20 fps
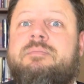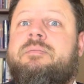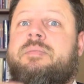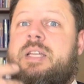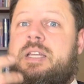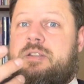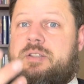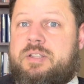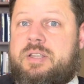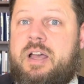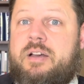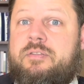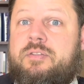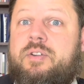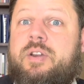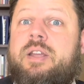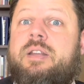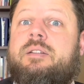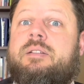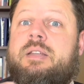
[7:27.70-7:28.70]
his
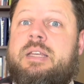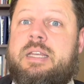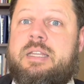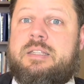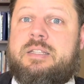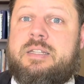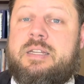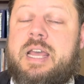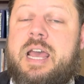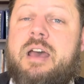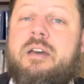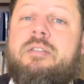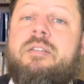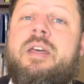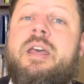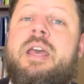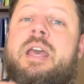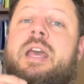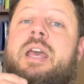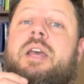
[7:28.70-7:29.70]
suffering, his death.
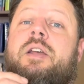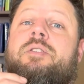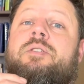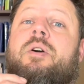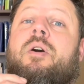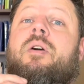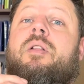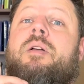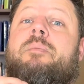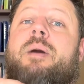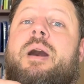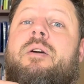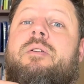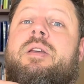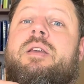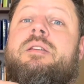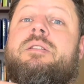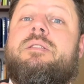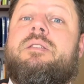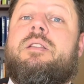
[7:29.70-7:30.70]
It's all about
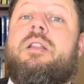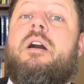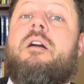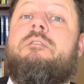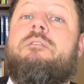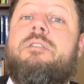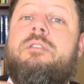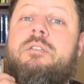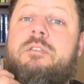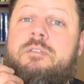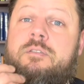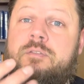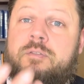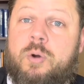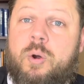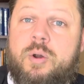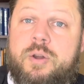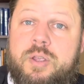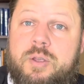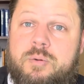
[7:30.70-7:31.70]
his love
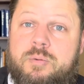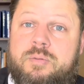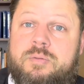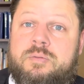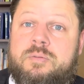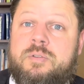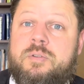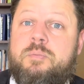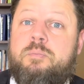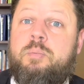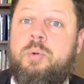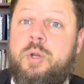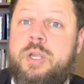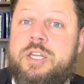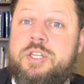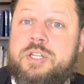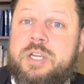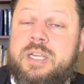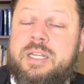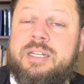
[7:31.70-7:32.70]
for you. And
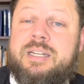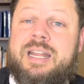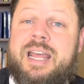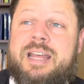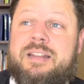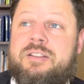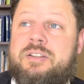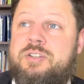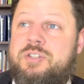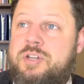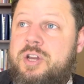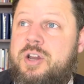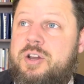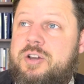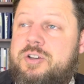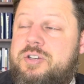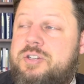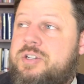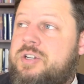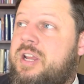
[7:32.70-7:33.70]
preaching at the
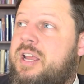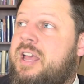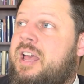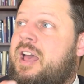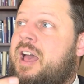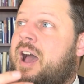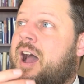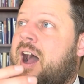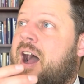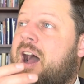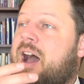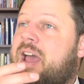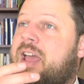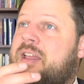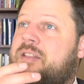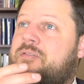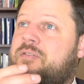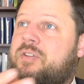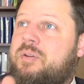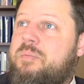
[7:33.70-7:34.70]
church uh,
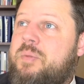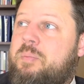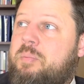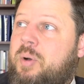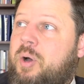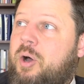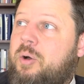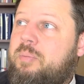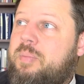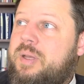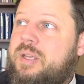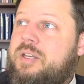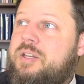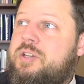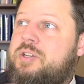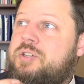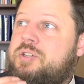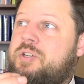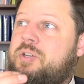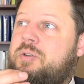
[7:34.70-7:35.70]
and from the pulpit
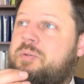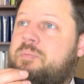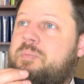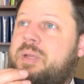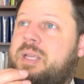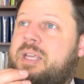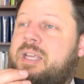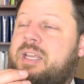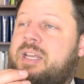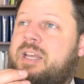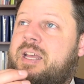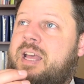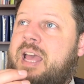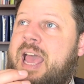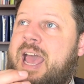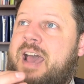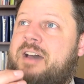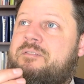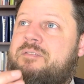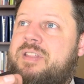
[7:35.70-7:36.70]
should be
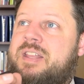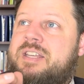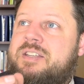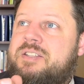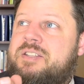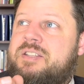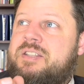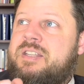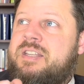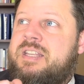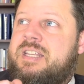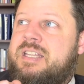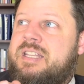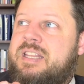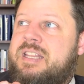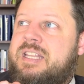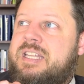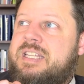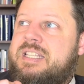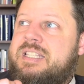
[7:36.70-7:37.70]
have this
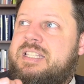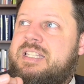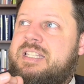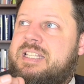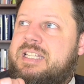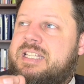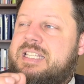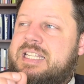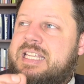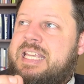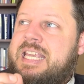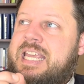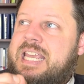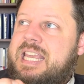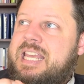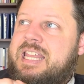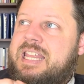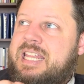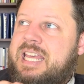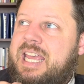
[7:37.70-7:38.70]
this this
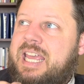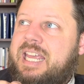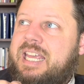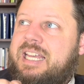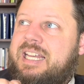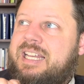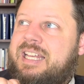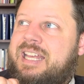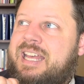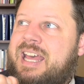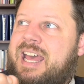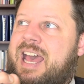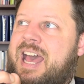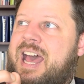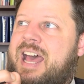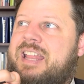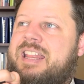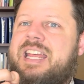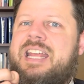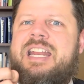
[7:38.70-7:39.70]
key thing
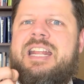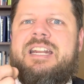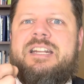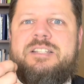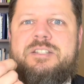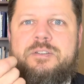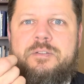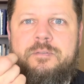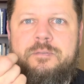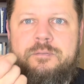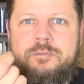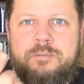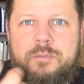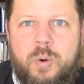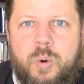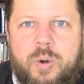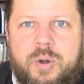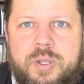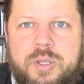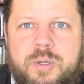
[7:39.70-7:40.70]
uh, that it is
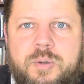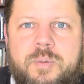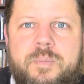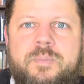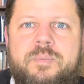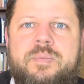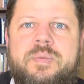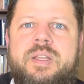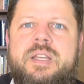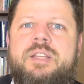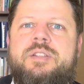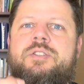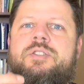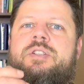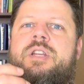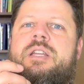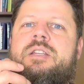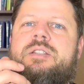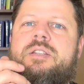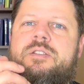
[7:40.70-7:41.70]
for you. It's
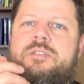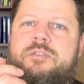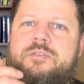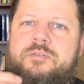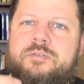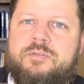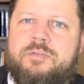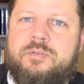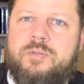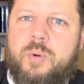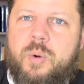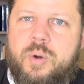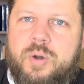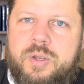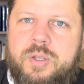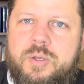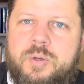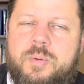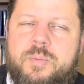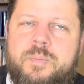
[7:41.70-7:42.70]
Jesus for you.